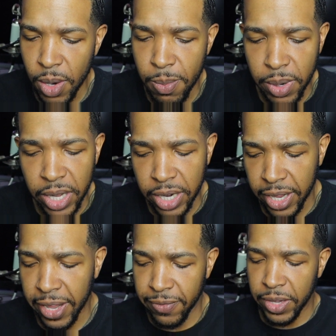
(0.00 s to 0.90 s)
But
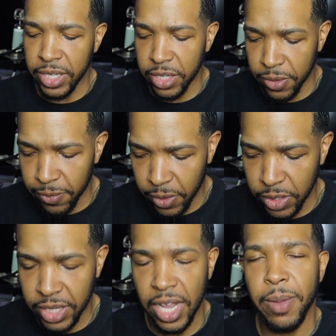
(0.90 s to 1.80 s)
if this is your
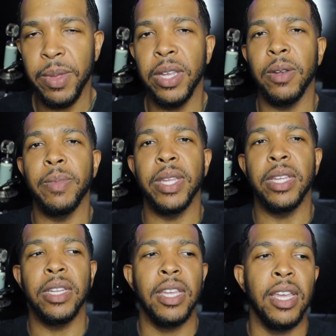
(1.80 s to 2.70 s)
first time here,
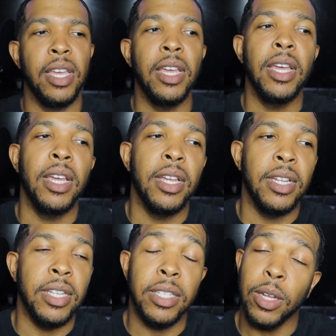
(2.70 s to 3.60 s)
man,
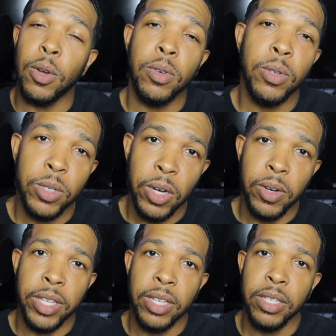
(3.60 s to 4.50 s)
it's a whole new
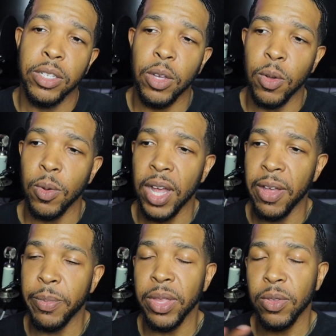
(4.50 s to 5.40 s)
journey. So
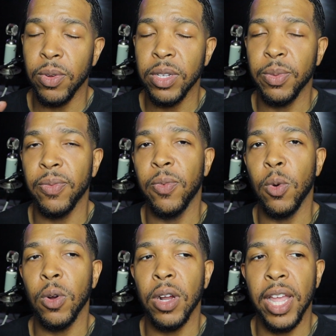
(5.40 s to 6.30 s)
I've been through this
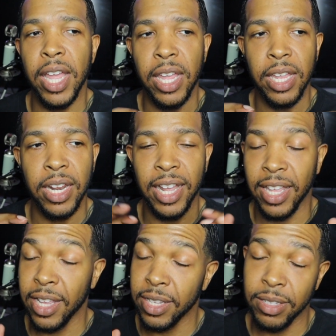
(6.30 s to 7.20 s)
before, and I
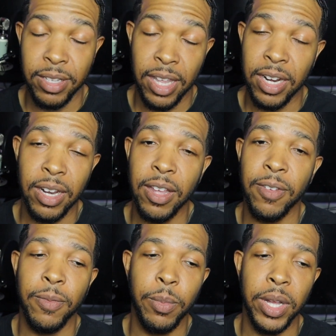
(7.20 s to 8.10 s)
can't say it
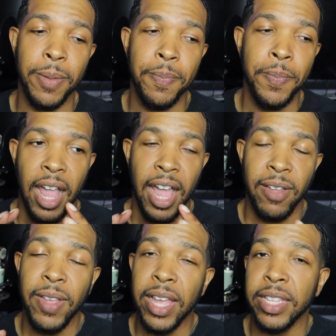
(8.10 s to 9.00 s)
enough, but
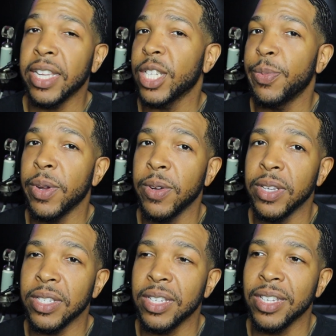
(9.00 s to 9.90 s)
I've had the
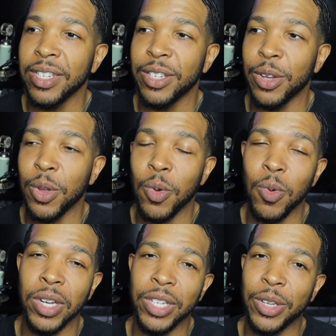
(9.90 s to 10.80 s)
experience to know
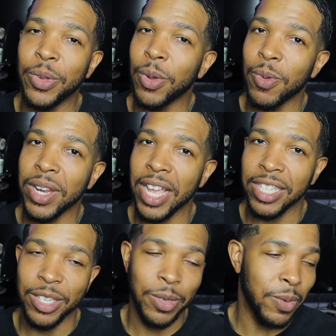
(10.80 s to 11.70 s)
what to do and what
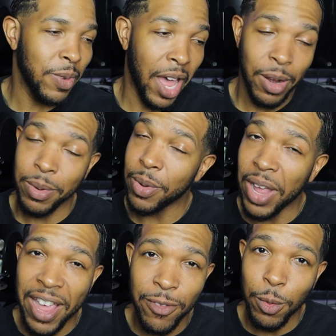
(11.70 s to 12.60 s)
not to do. I don't know
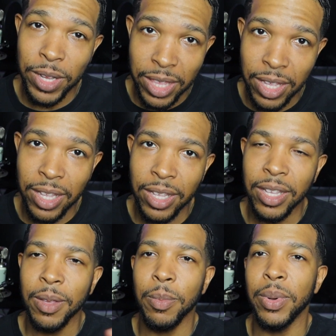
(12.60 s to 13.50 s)
everything,
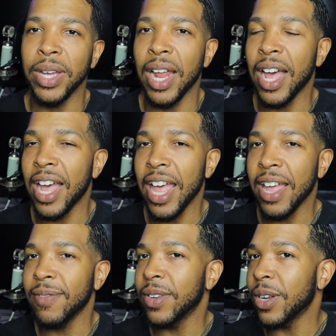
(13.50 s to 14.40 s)
but I
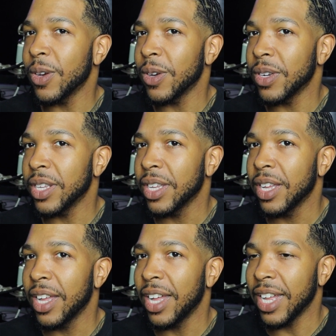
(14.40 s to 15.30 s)
have learned
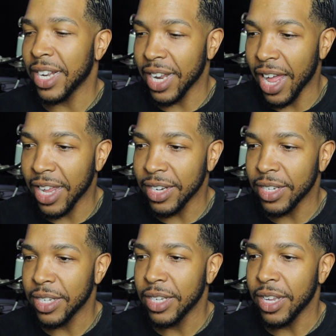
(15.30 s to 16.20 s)
a
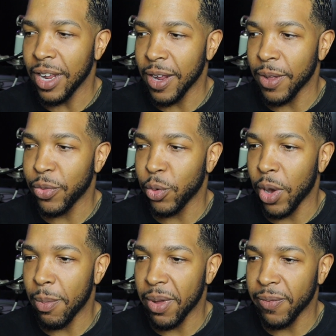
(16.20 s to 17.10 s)
lot
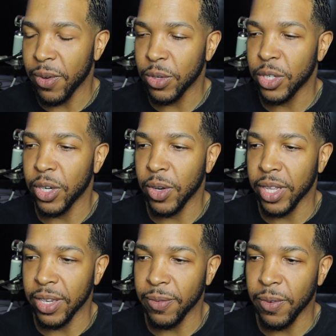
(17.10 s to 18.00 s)
throughout my first
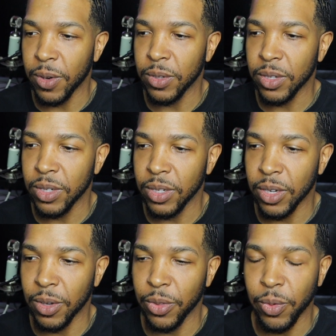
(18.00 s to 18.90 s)
journey in the first,
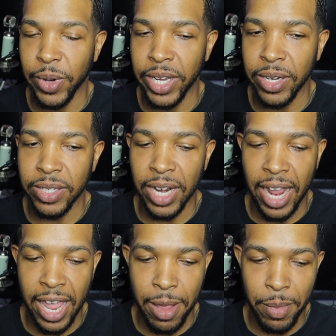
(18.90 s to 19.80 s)
you know, 3 years that I
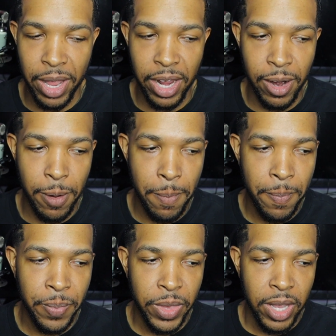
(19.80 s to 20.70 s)
had my hair,
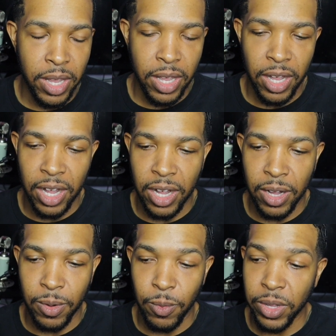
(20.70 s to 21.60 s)

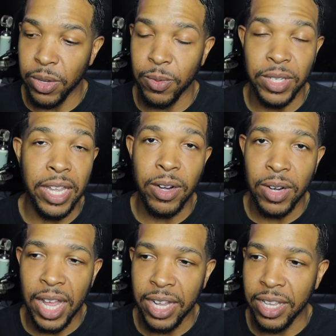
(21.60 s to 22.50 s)
whether it was
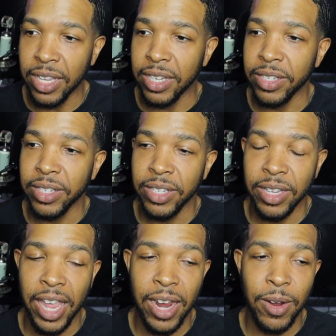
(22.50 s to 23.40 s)
interlocking,
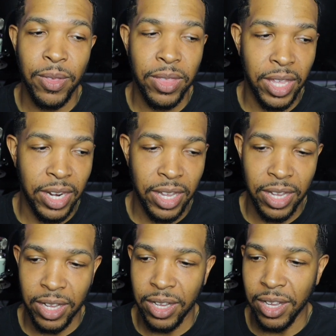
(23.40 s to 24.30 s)
hair
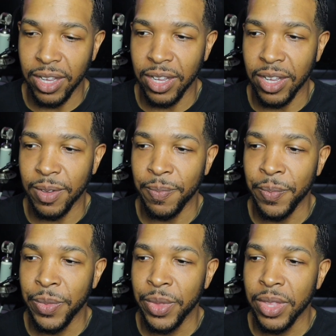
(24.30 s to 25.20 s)
thinning,
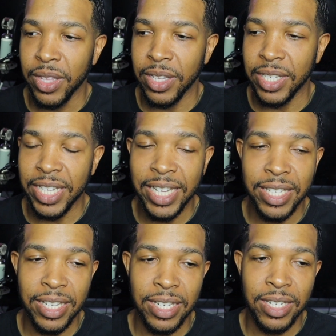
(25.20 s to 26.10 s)
the
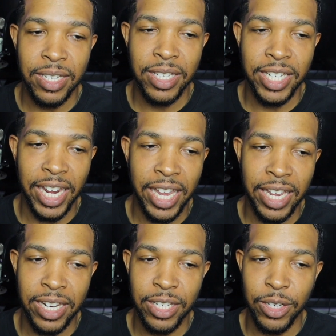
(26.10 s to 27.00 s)
seasons
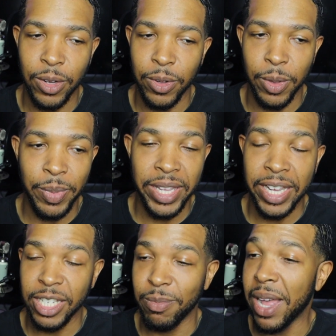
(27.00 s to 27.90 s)
change, you know, your
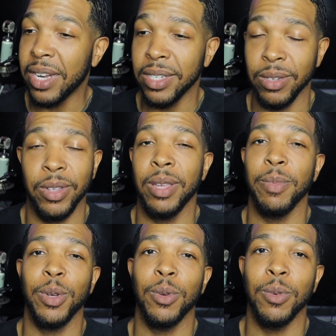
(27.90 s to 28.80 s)
pH balance or
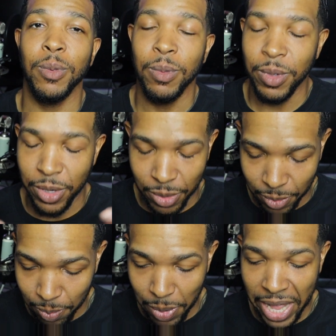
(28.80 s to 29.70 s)
chemical, you know,
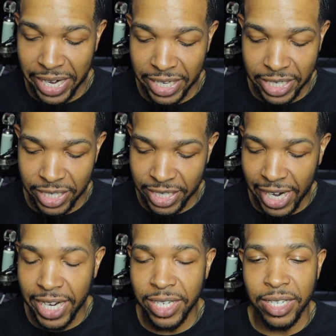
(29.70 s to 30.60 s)
body just
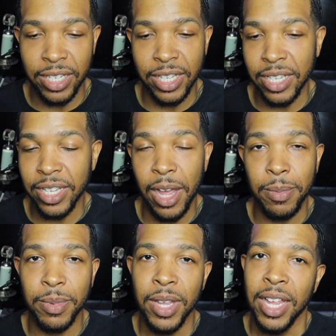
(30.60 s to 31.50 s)
changes, and your
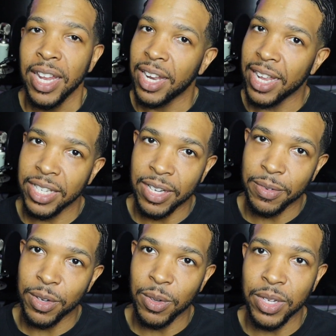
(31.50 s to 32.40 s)
scalp likes stuff
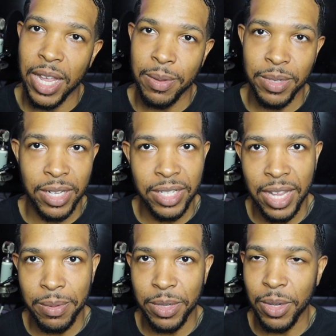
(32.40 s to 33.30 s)
certain times and other
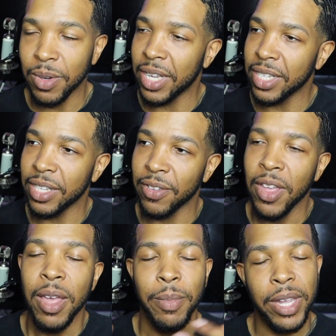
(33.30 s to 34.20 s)
times it don't like stuff.
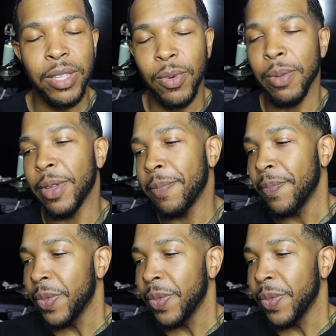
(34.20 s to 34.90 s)
But either way, man,